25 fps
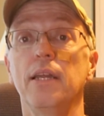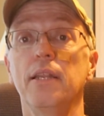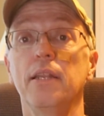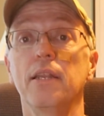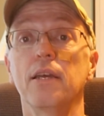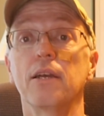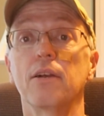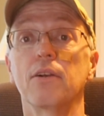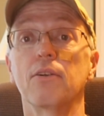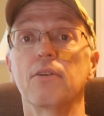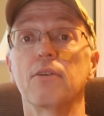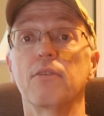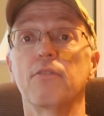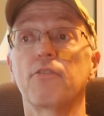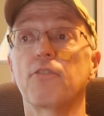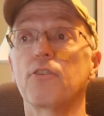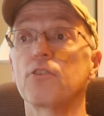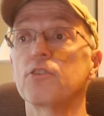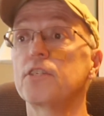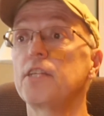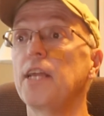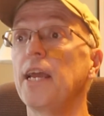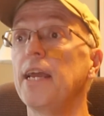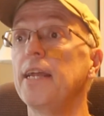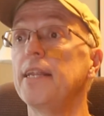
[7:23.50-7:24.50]
their
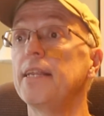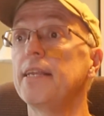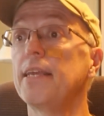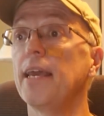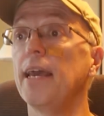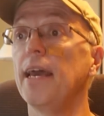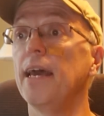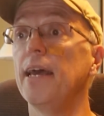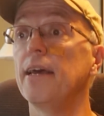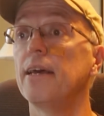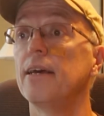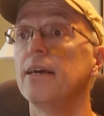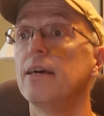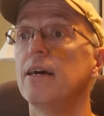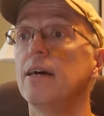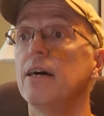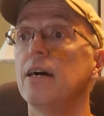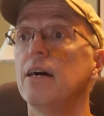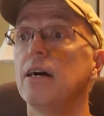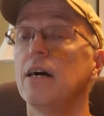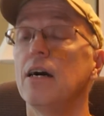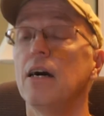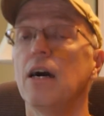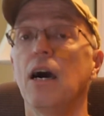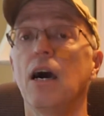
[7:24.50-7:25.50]
first aid kit.
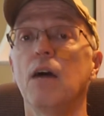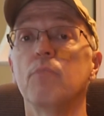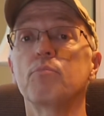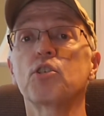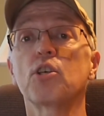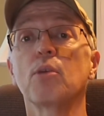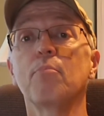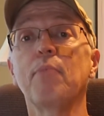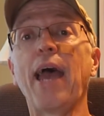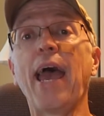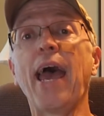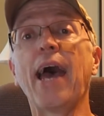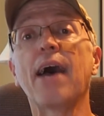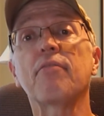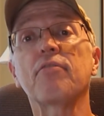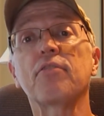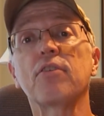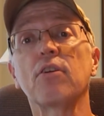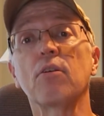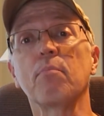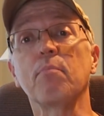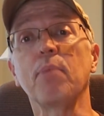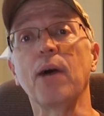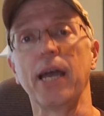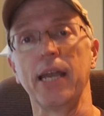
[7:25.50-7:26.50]
Some
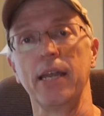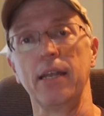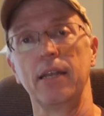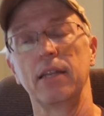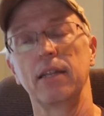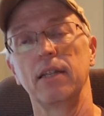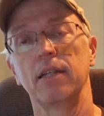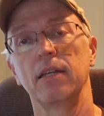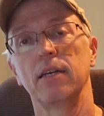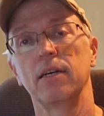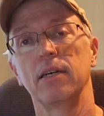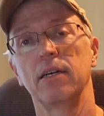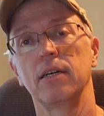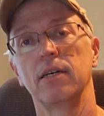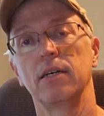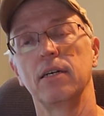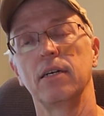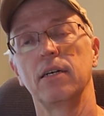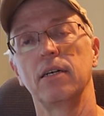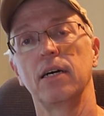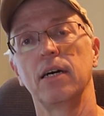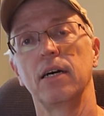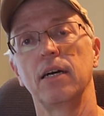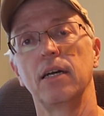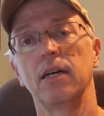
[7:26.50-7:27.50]
afterbite.
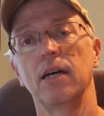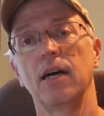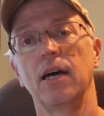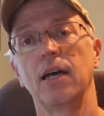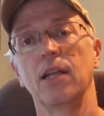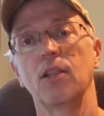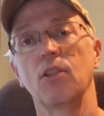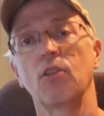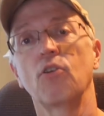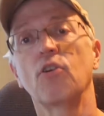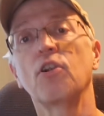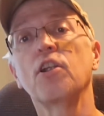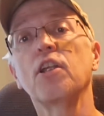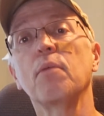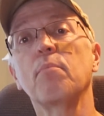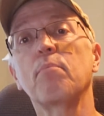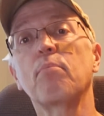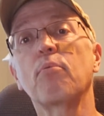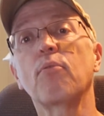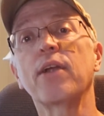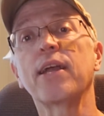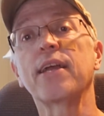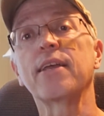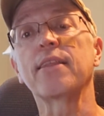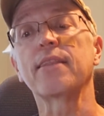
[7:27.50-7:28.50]
I learned to
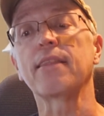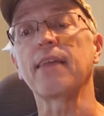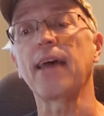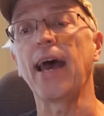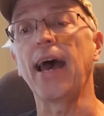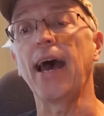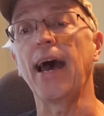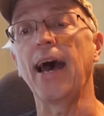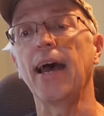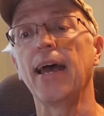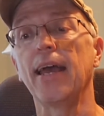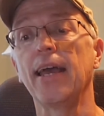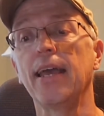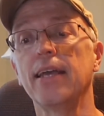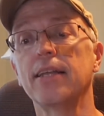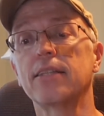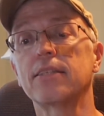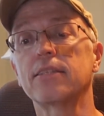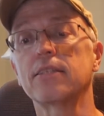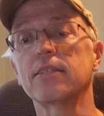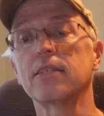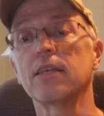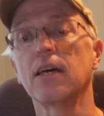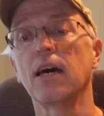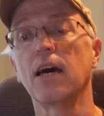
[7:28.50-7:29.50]
bring that.
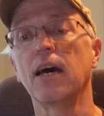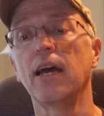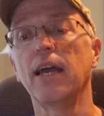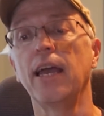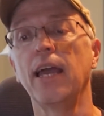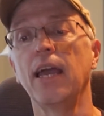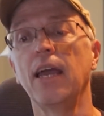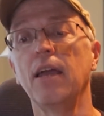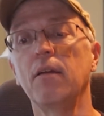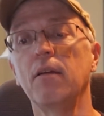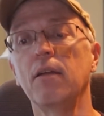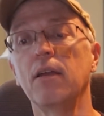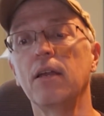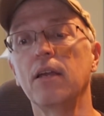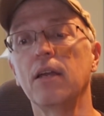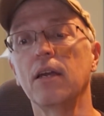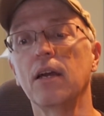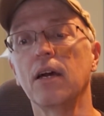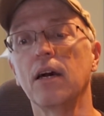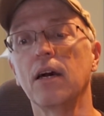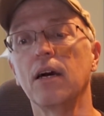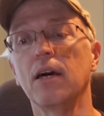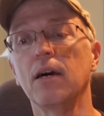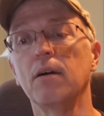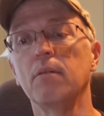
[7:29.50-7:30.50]
It's
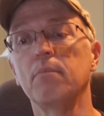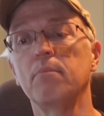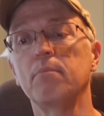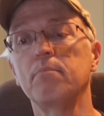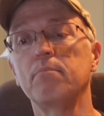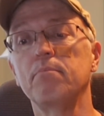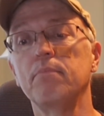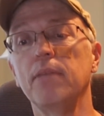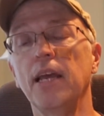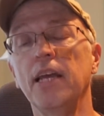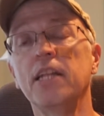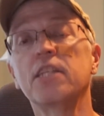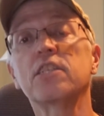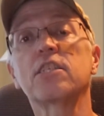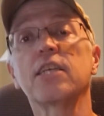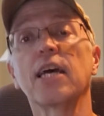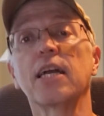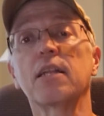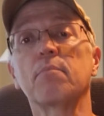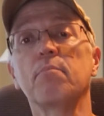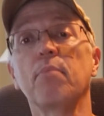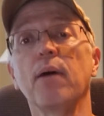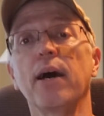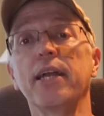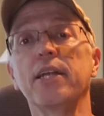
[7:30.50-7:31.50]
a
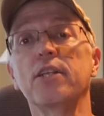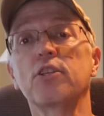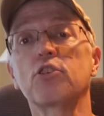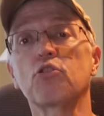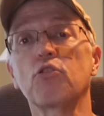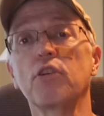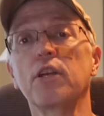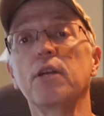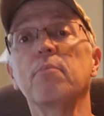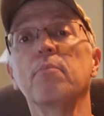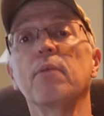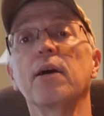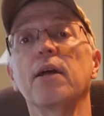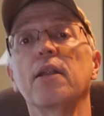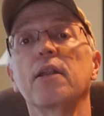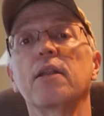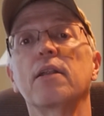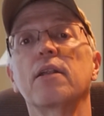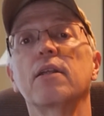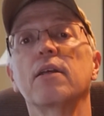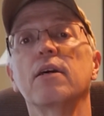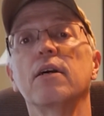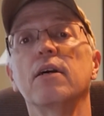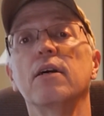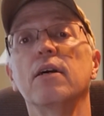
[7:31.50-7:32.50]
insect bite treatment.
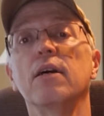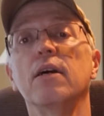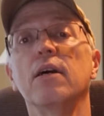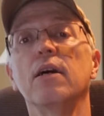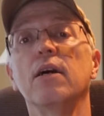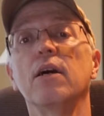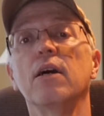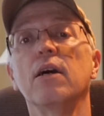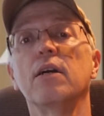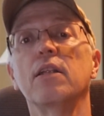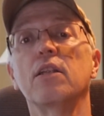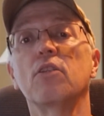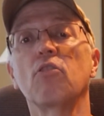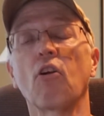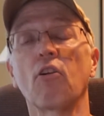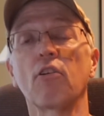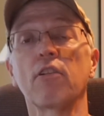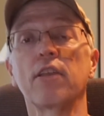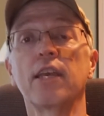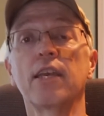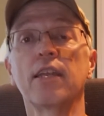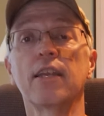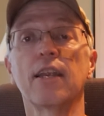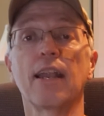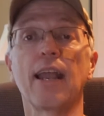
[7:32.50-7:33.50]

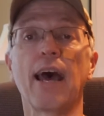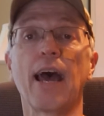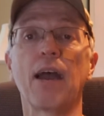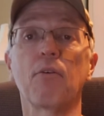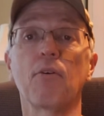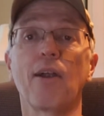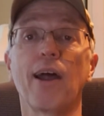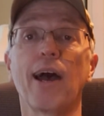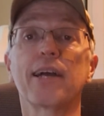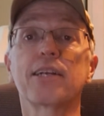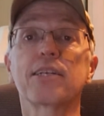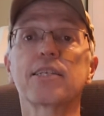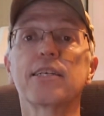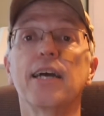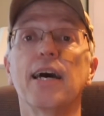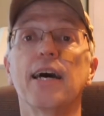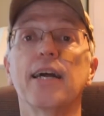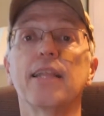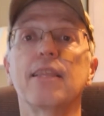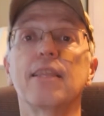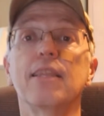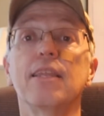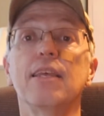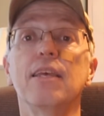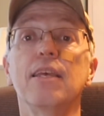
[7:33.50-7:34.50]
Darlene and I were actually
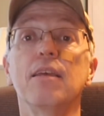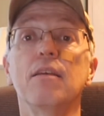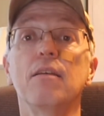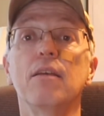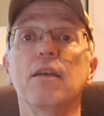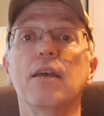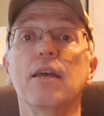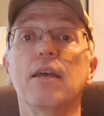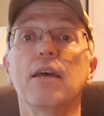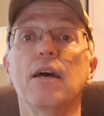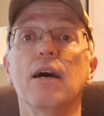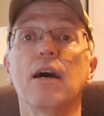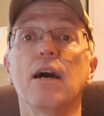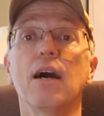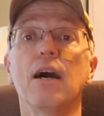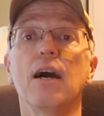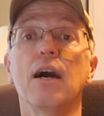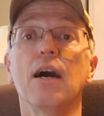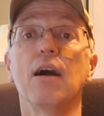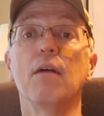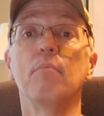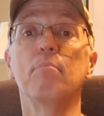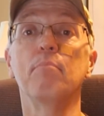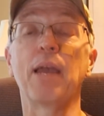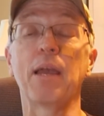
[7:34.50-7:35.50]
at the
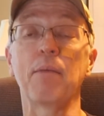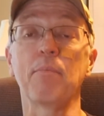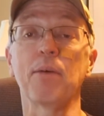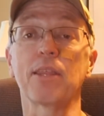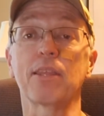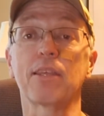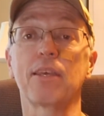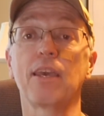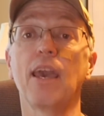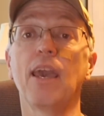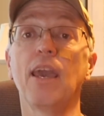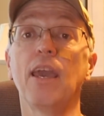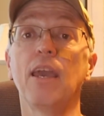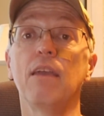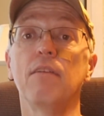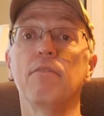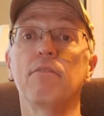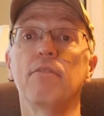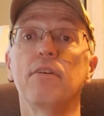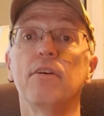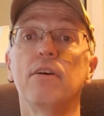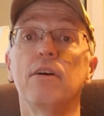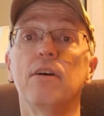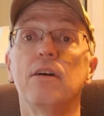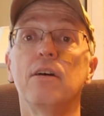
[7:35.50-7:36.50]
Mammoth Cave